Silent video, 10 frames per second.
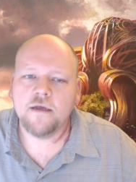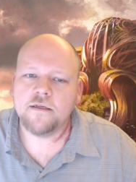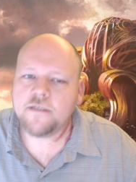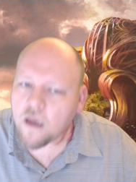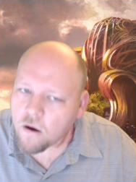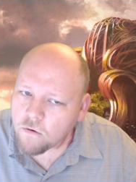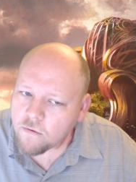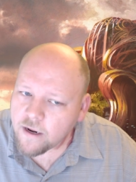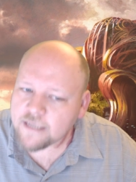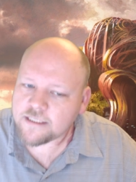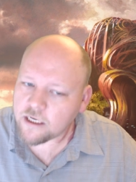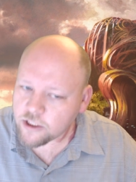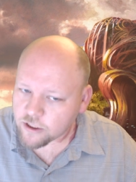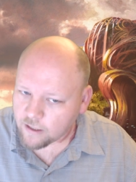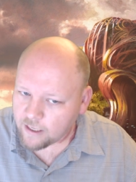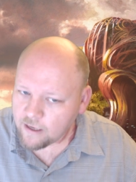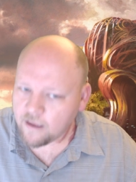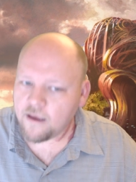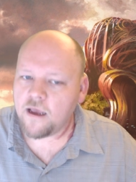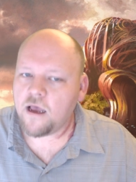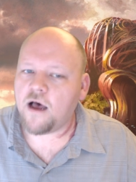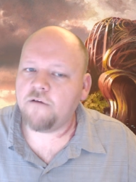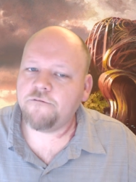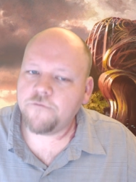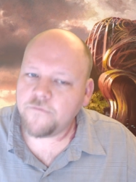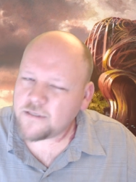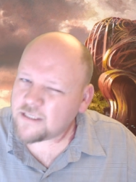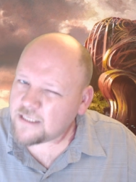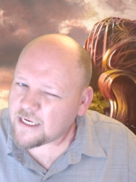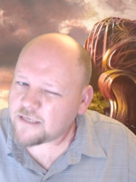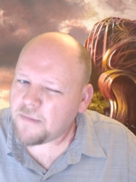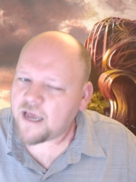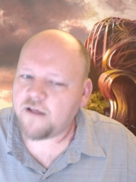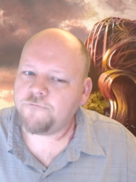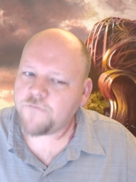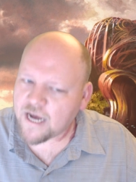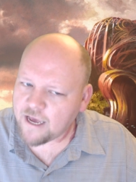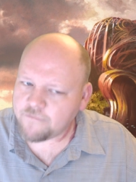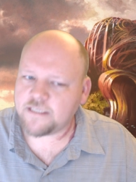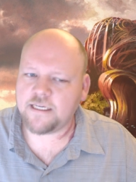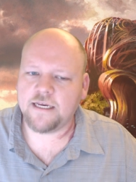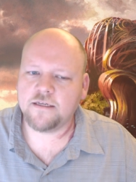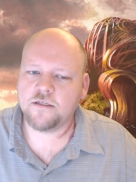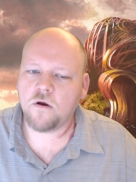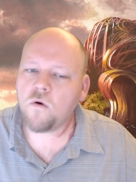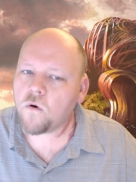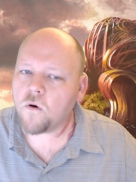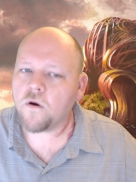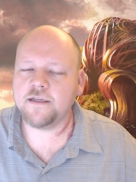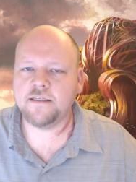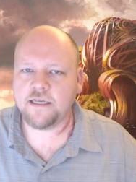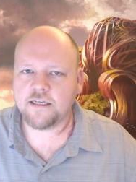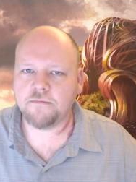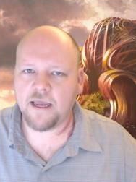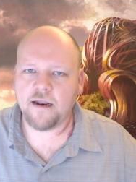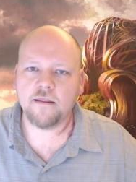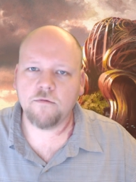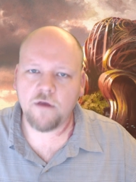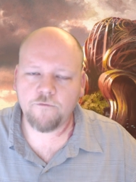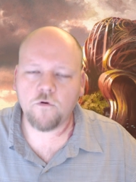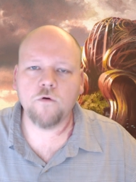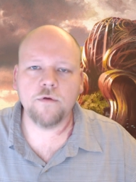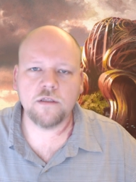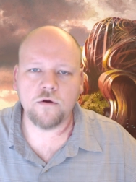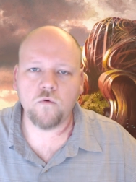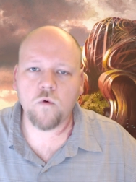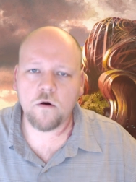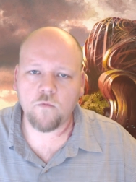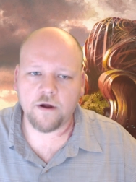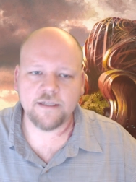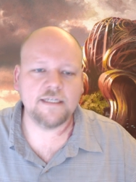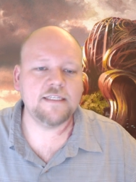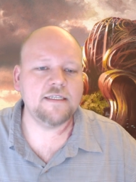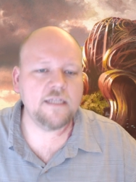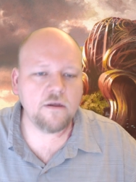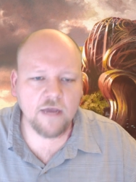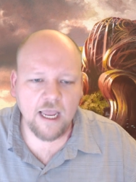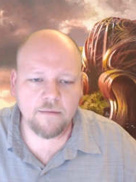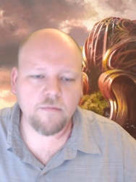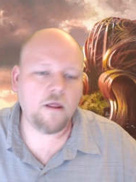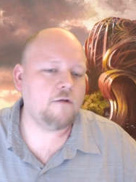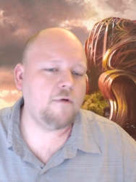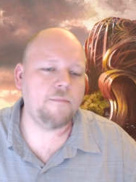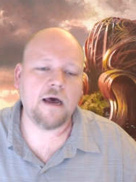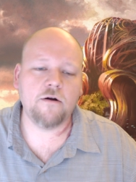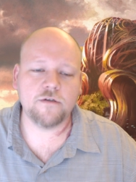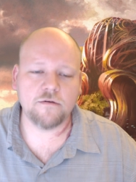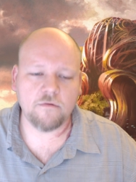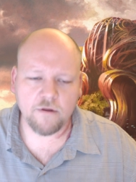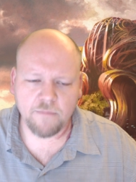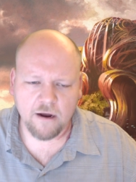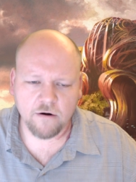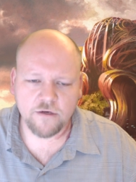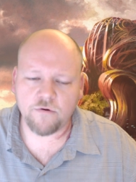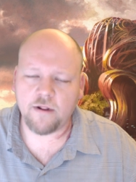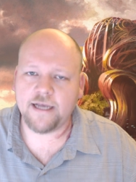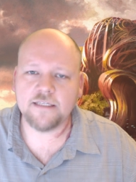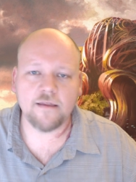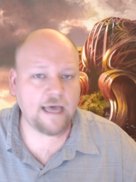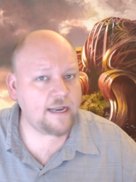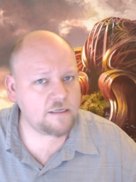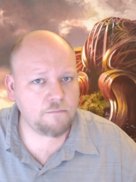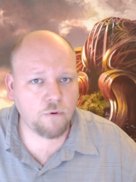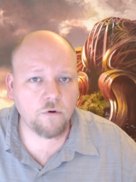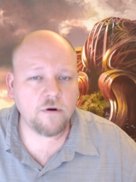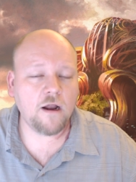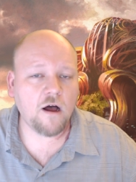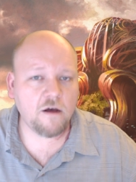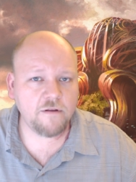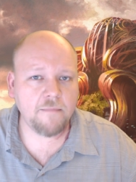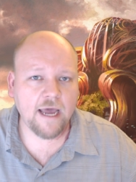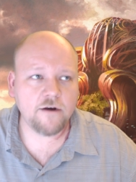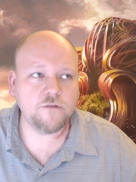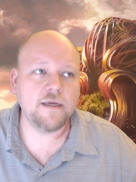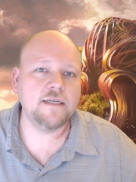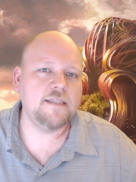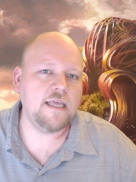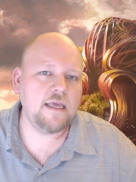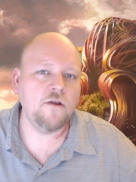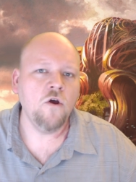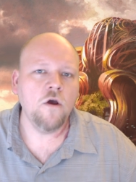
So, essentially, a six mana five six or a six mana three four with two one ones. It still can't be blocked by powers with power two or less, and that is important and often matters because then